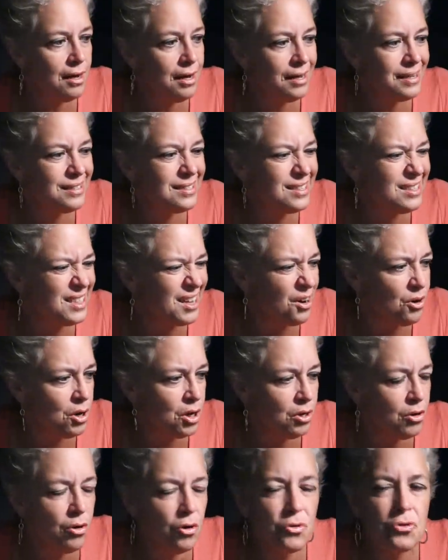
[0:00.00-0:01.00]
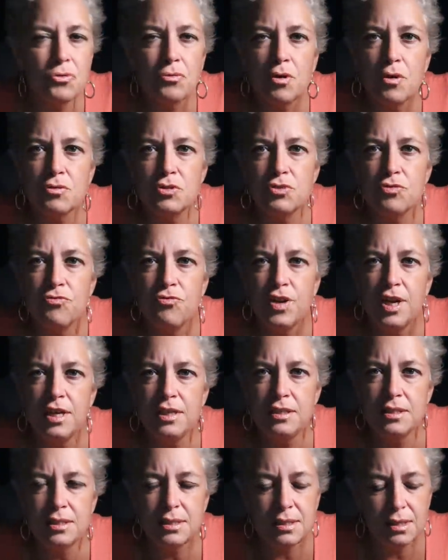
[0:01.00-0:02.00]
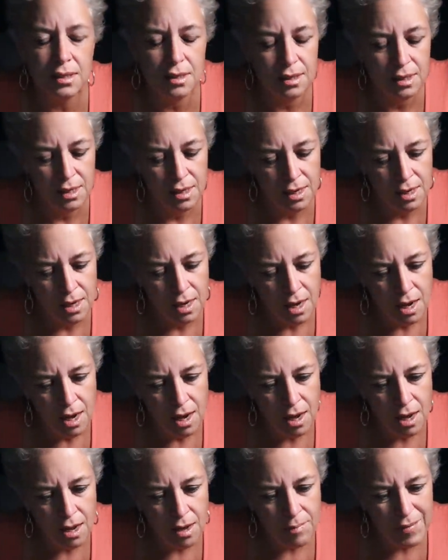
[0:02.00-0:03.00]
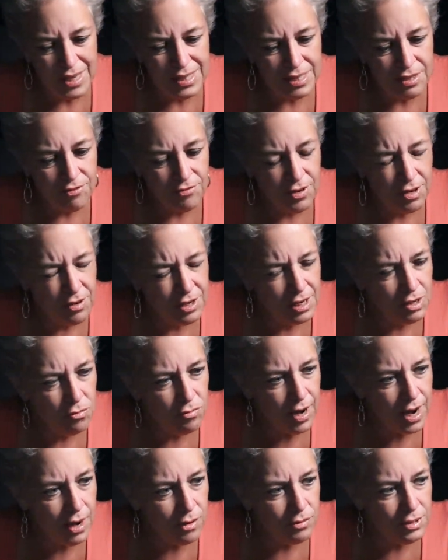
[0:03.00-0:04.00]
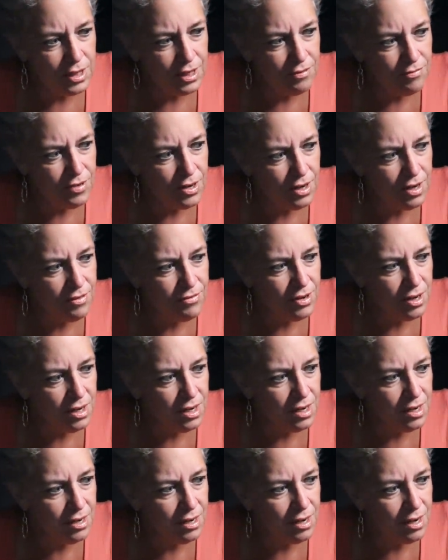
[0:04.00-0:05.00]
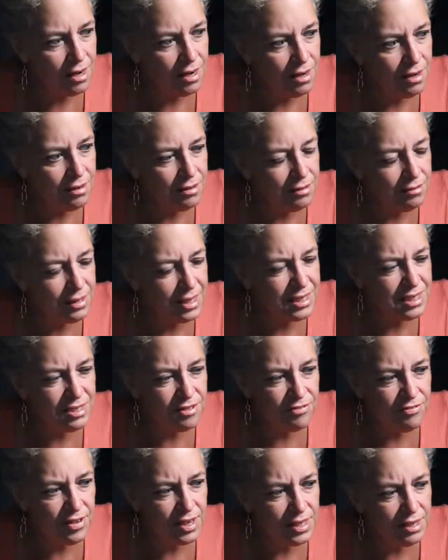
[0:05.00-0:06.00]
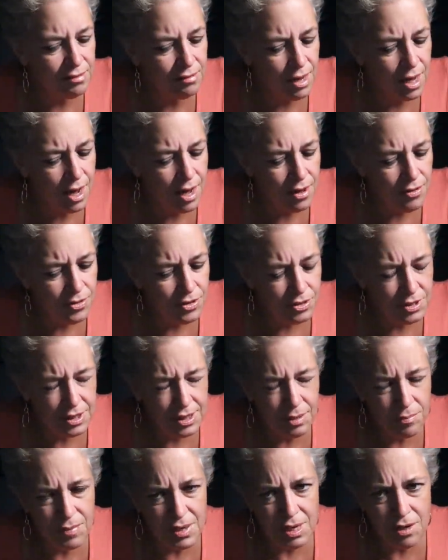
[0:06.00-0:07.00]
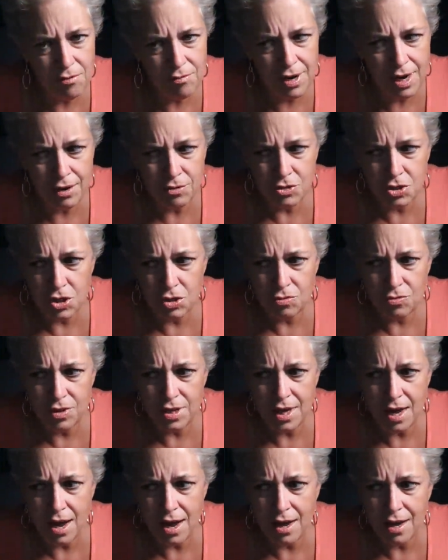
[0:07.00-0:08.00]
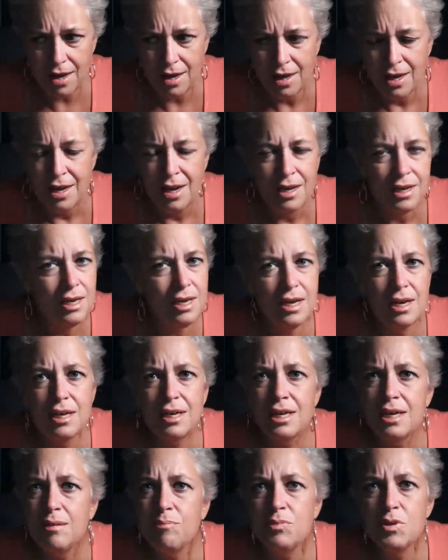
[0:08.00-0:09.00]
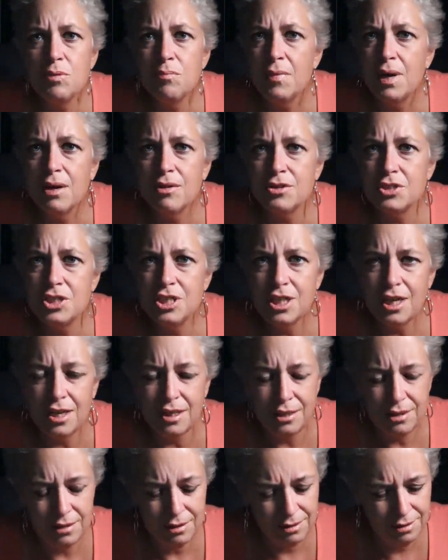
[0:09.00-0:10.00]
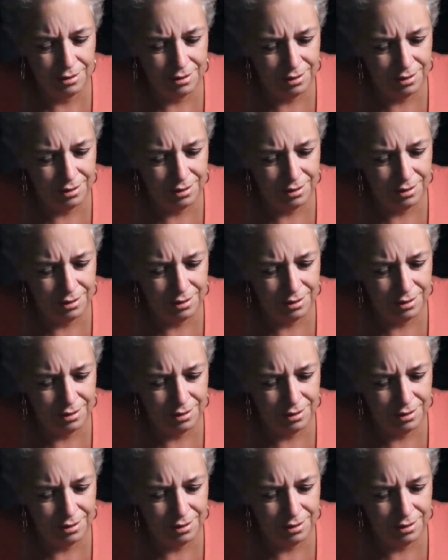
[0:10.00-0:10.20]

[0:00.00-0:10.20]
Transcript: hysterical, throws fits, isn't very grounded, very, very likes to fight a lot. There's somebody around you that can't keep their mouth shut.